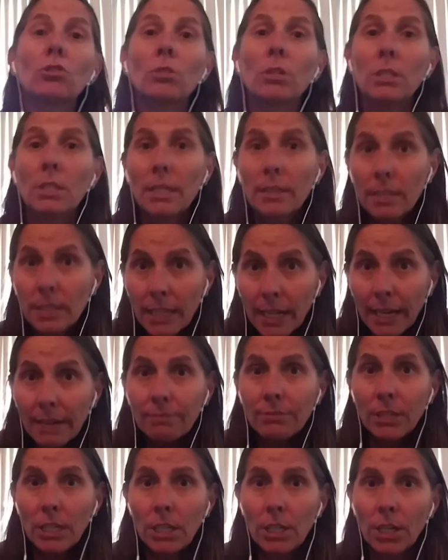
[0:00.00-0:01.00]
let the
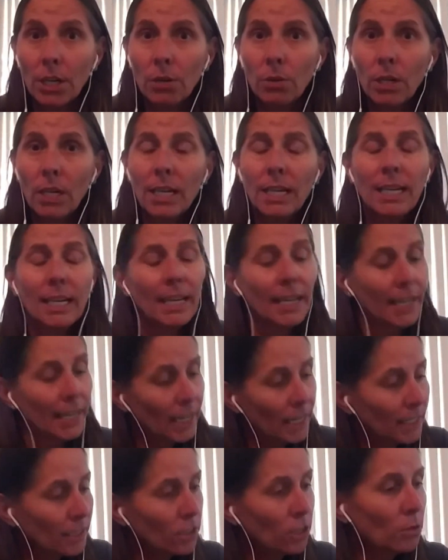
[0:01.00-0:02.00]
caffeine go. And
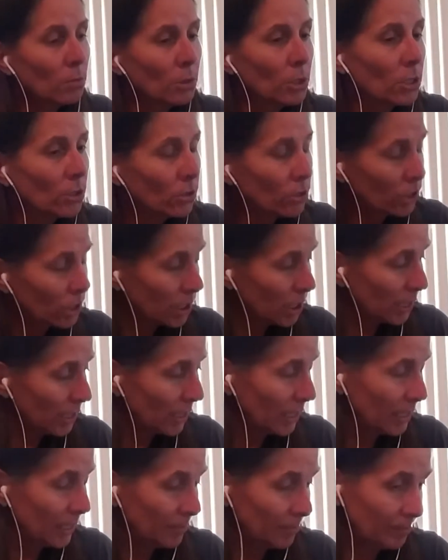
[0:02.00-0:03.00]
I almost
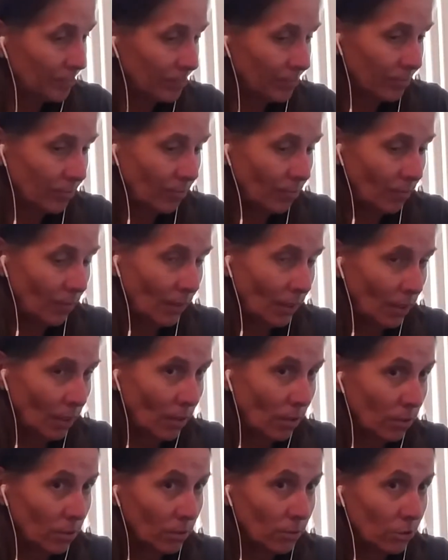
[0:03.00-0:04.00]

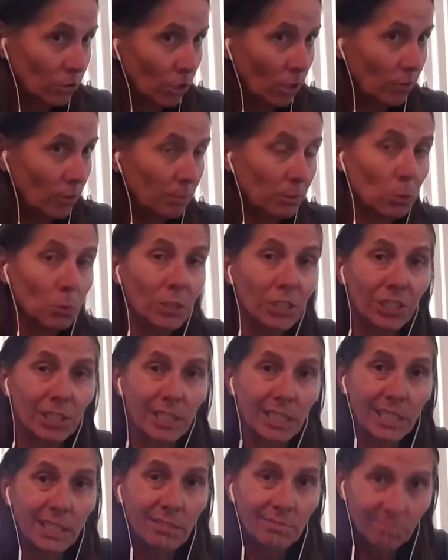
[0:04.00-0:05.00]
drove up to
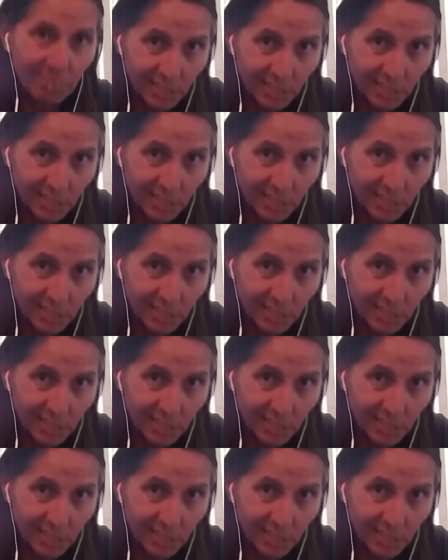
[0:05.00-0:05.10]
Wichita